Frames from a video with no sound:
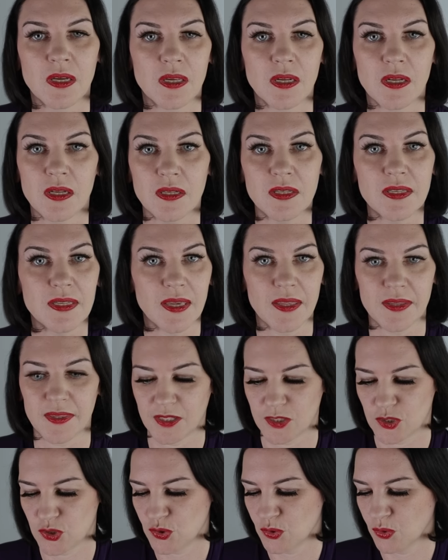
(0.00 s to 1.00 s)
yeah, that
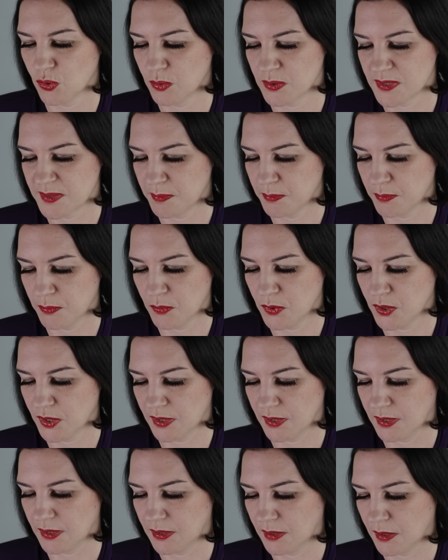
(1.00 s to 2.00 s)
jaw is
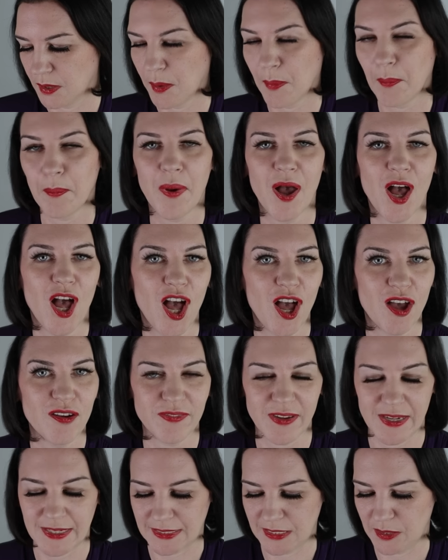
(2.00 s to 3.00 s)
working
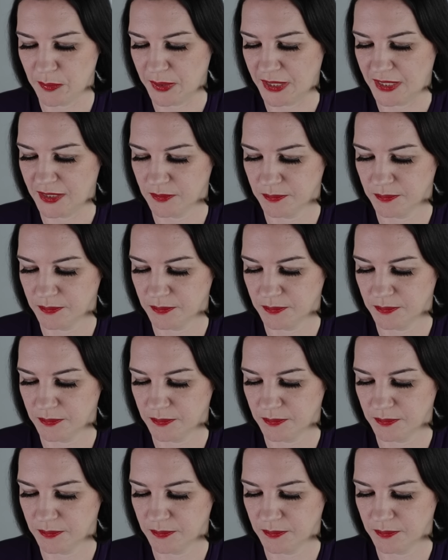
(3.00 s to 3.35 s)
perfectly well.